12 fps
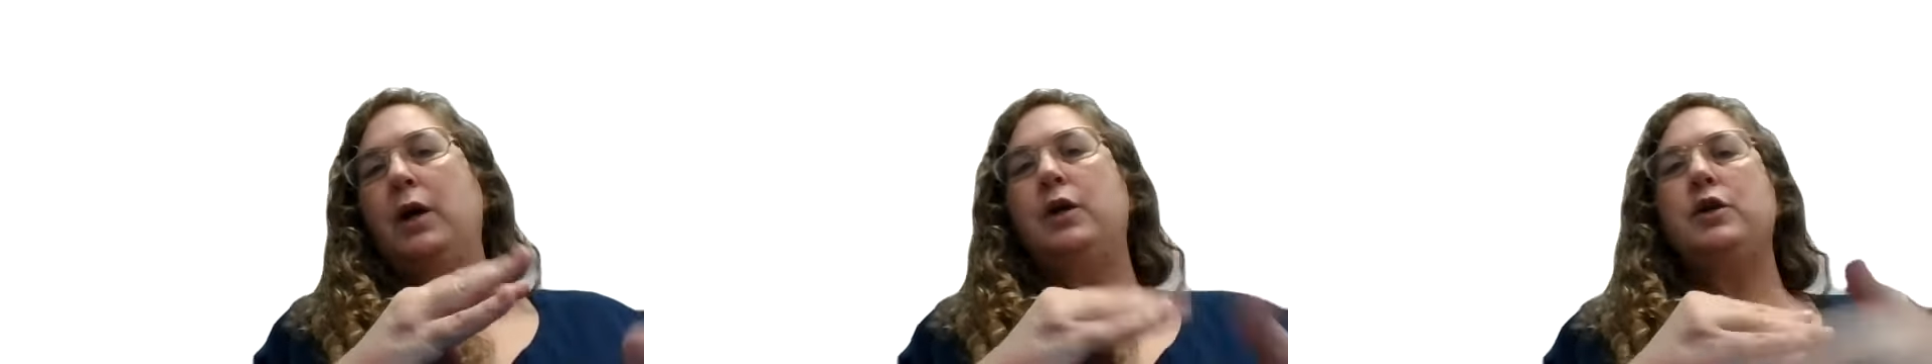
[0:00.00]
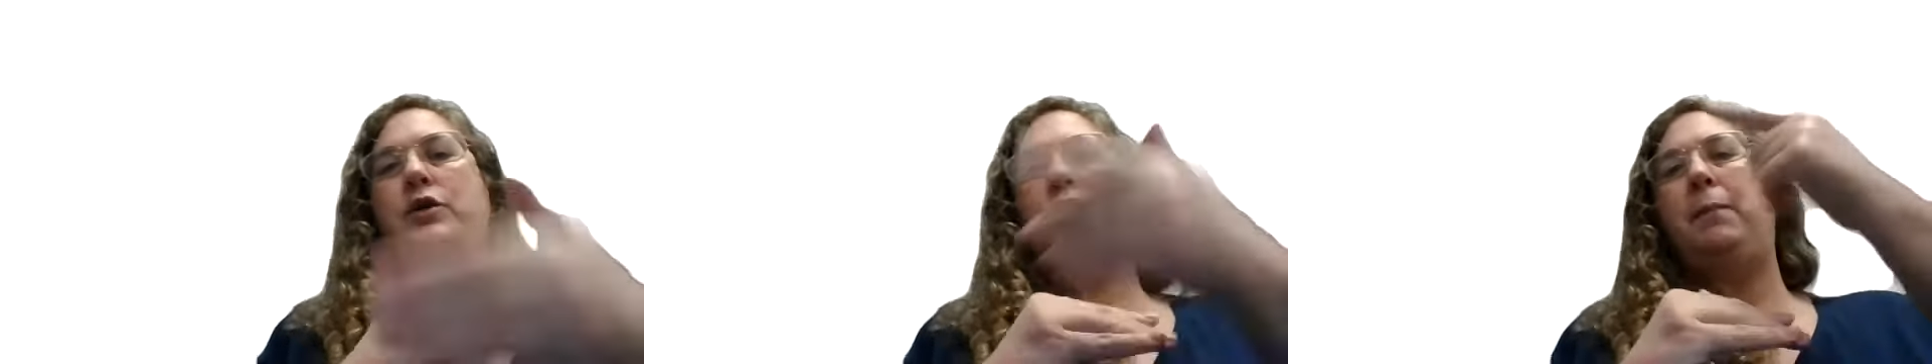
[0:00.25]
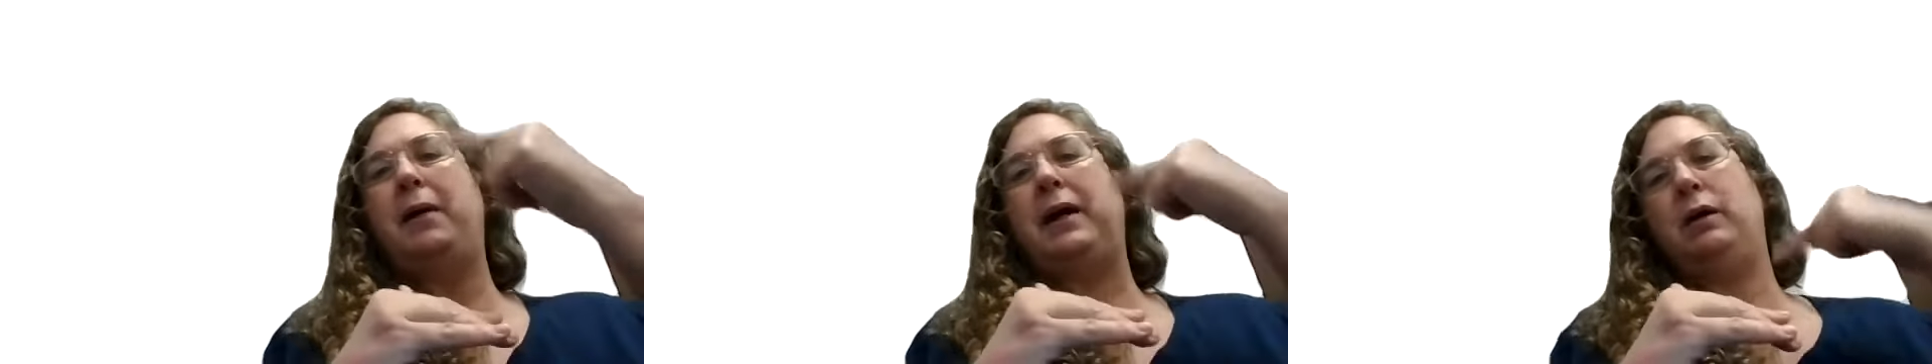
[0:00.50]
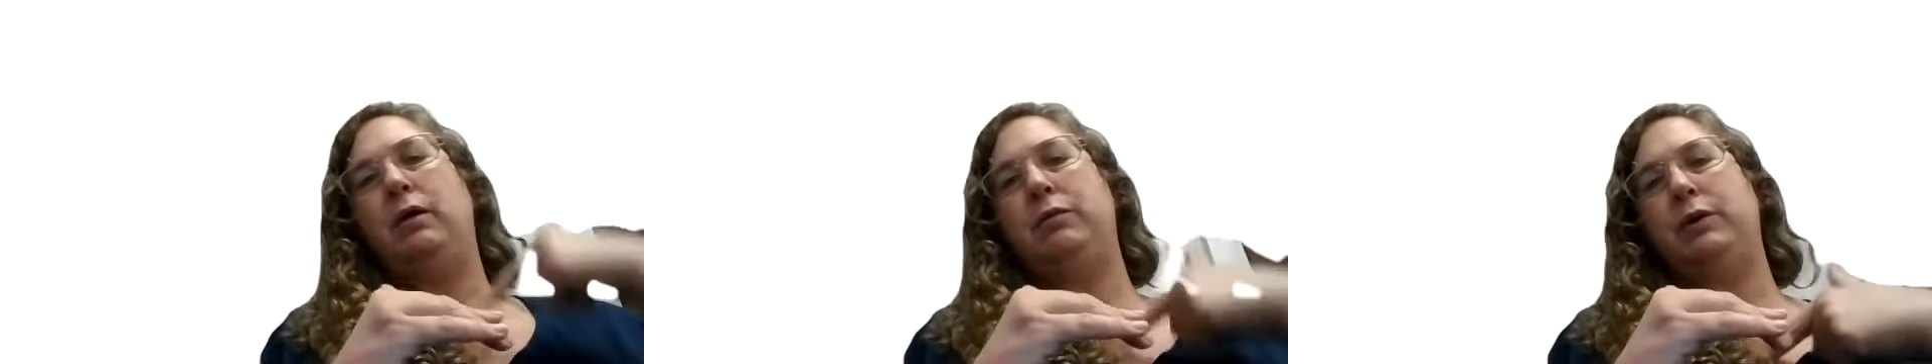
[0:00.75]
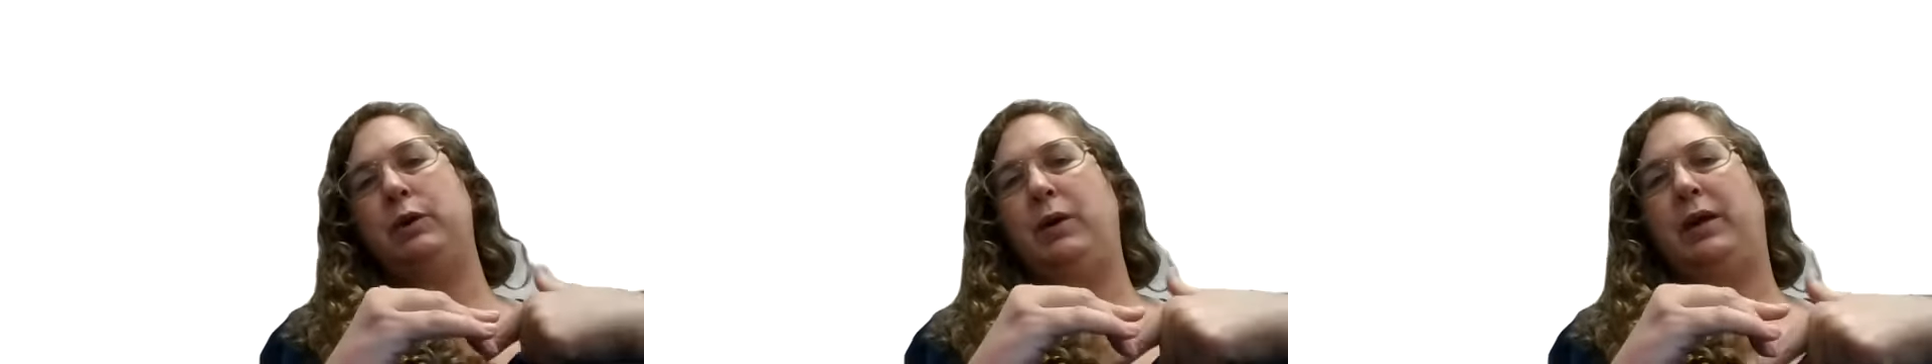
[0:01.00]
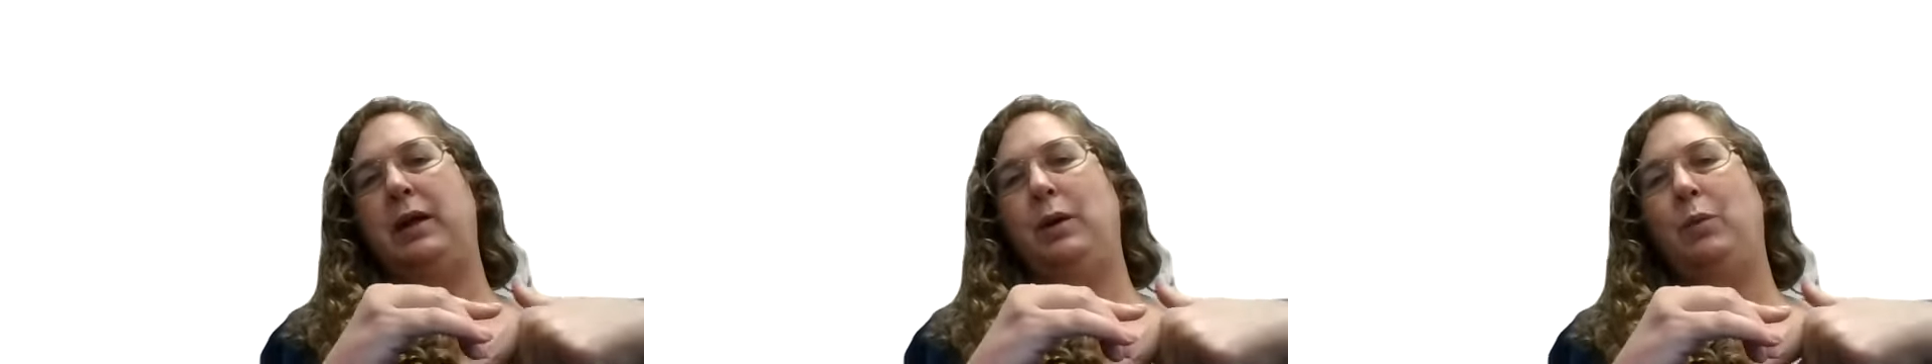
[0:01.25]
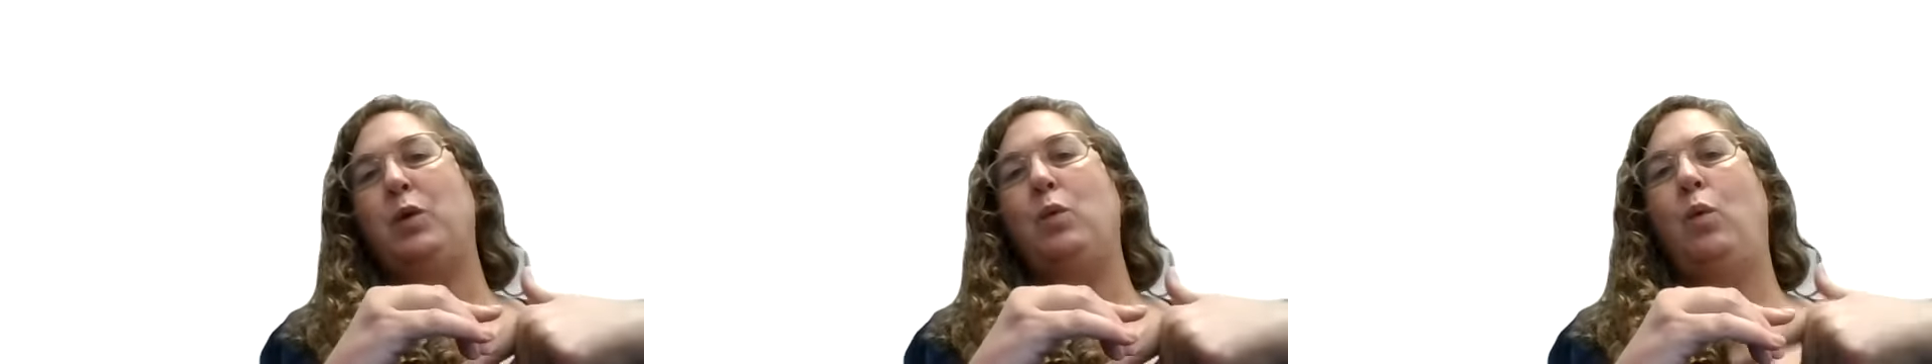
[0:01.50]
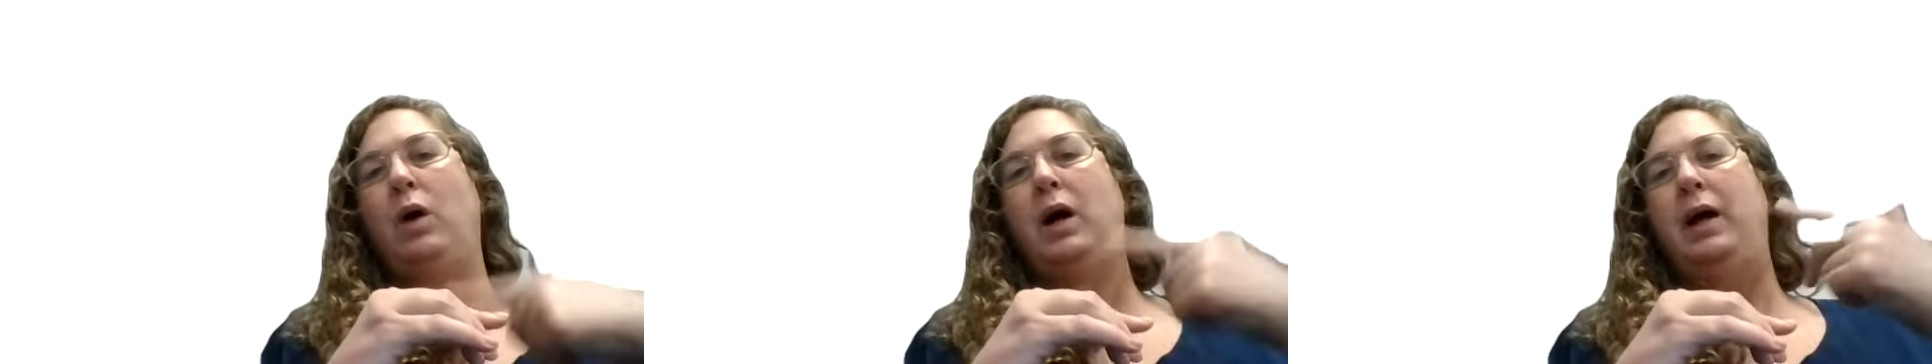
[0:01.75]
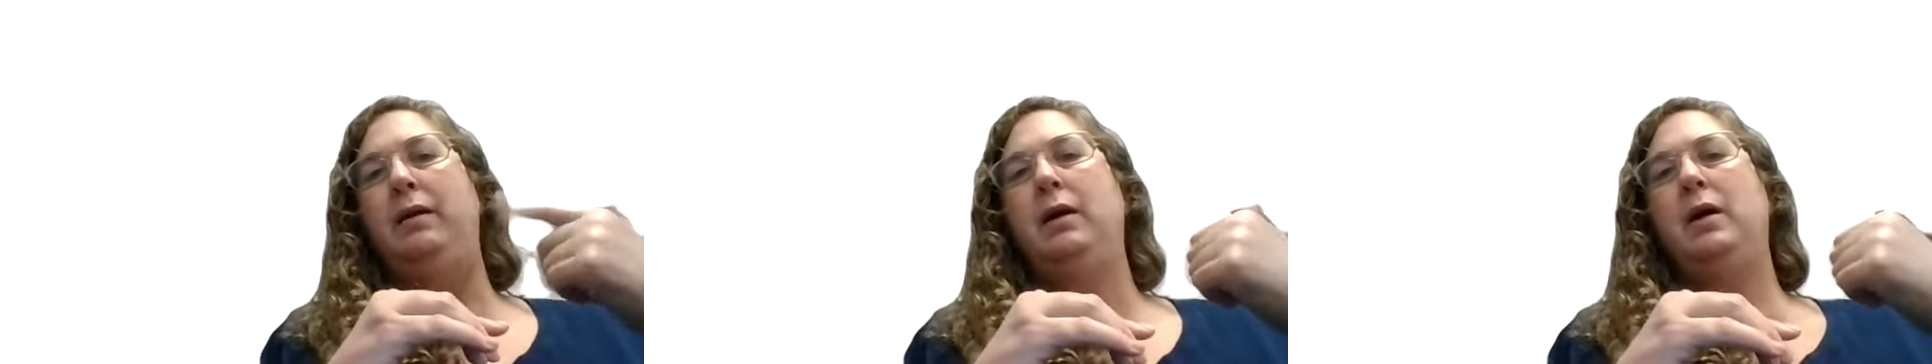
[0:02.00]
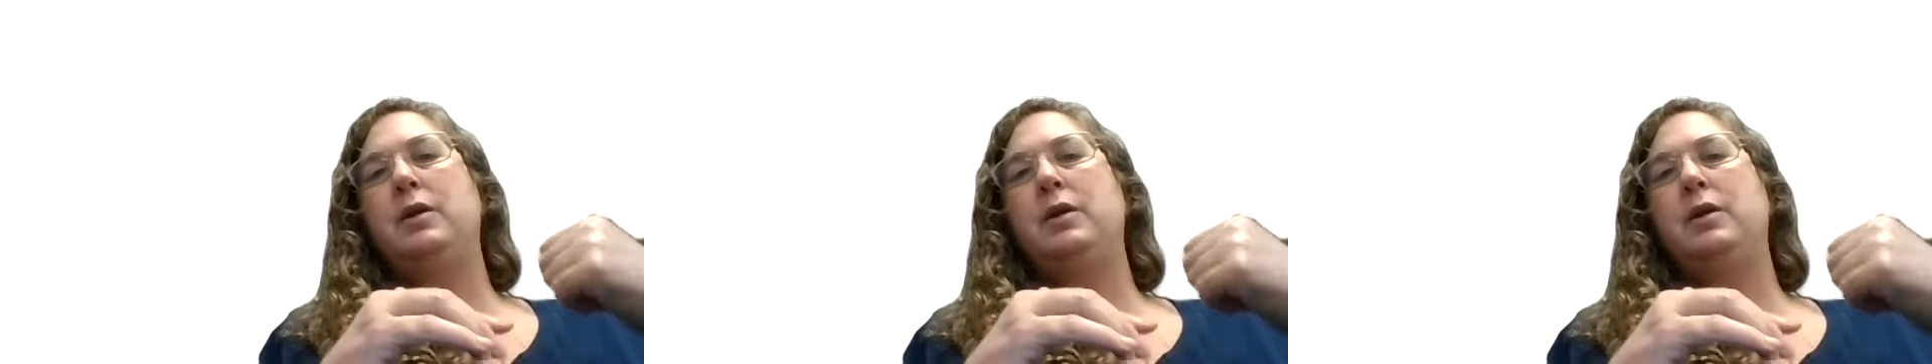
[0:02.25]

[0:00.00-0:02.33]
you start back over again with 1.